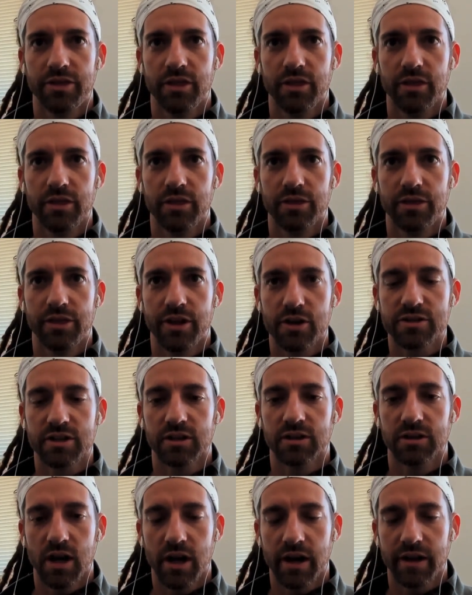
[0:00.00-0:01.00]
There's a
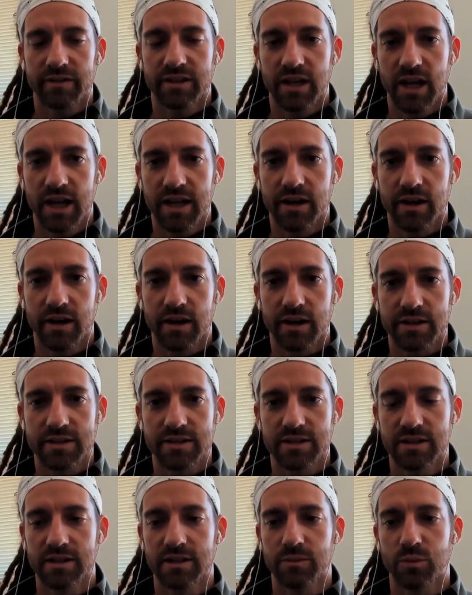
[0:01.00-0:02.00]
lot of
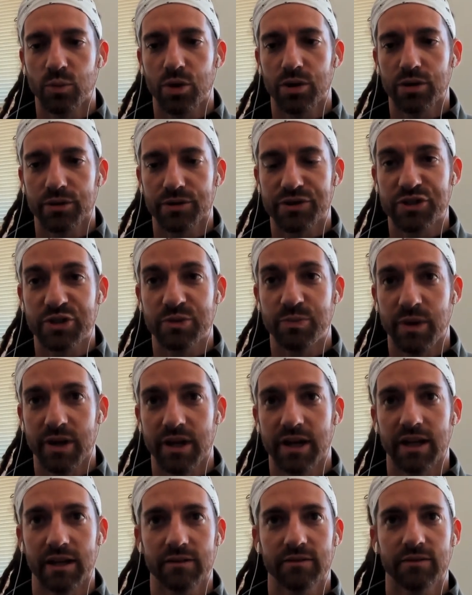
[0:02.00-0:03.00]
chaos in world
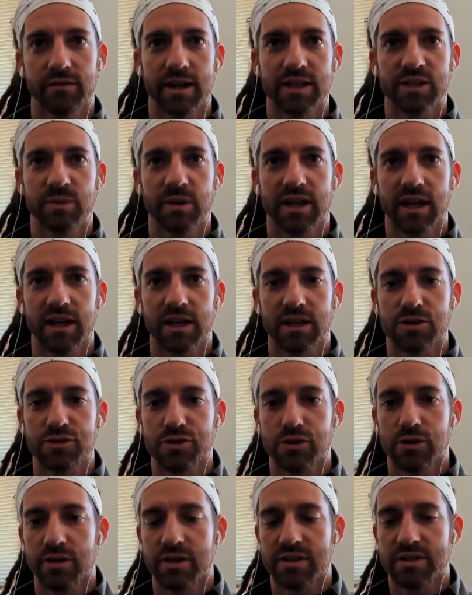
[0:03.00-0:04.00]
spinning out of
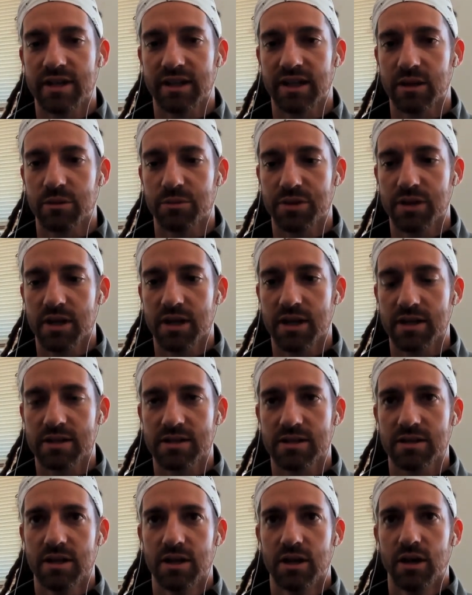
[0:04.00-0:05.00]
control that's taking
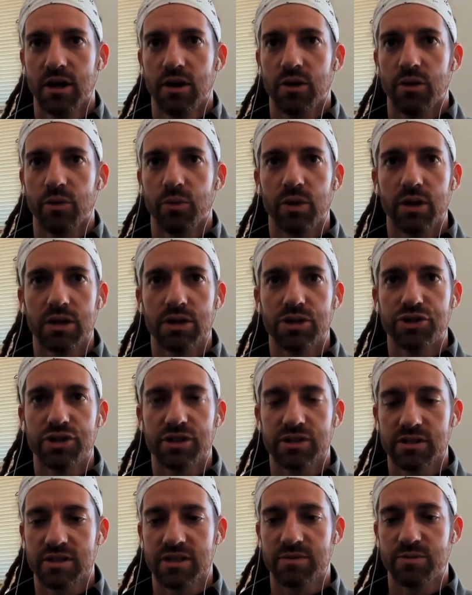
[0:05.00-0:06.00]
place when
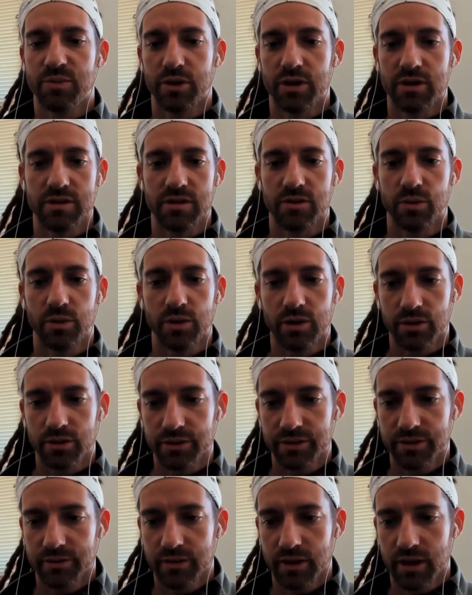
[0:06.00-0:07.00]
Jesus is born into the
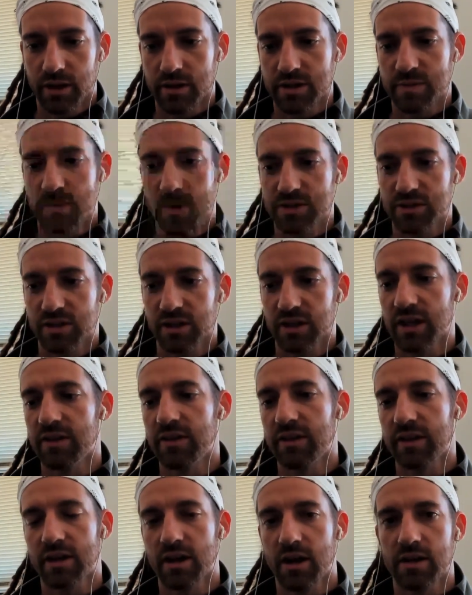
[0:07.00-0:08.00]
world, and especially in
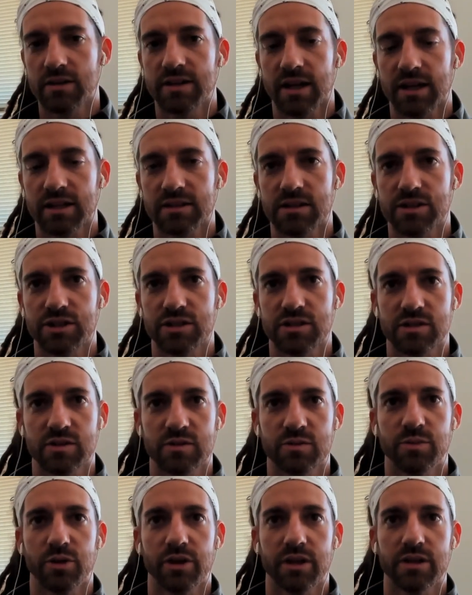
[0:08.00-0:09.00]
the context that Jesus is
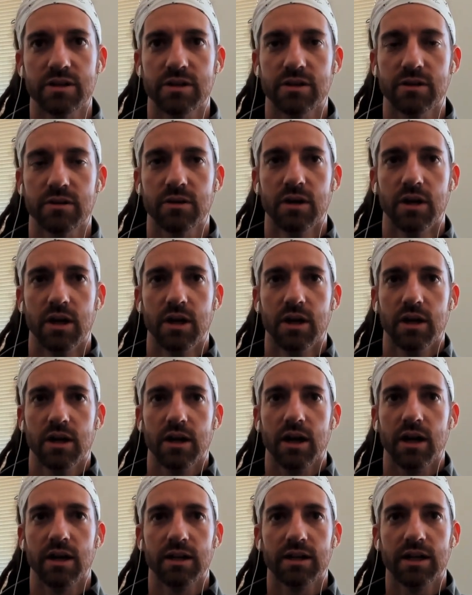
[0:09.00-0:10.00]
born into.
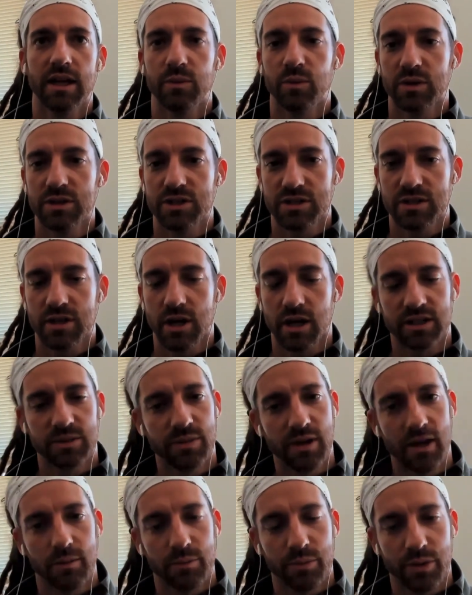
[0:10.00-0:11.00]
And again, we just talked
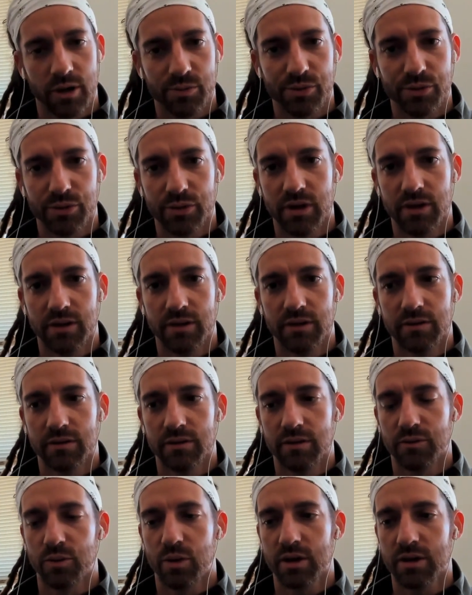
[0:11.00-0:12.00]
about purple and
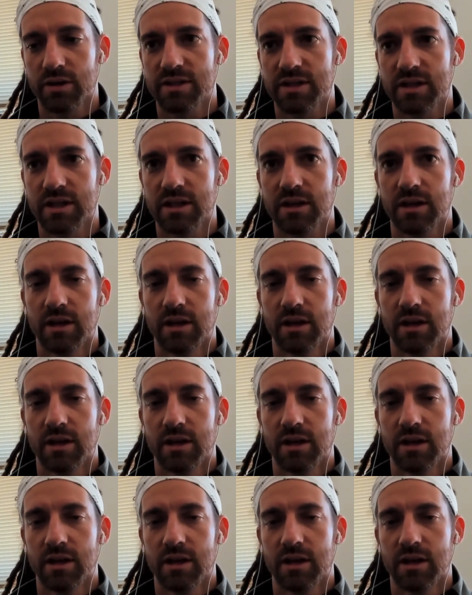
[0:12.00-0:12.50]
royalty.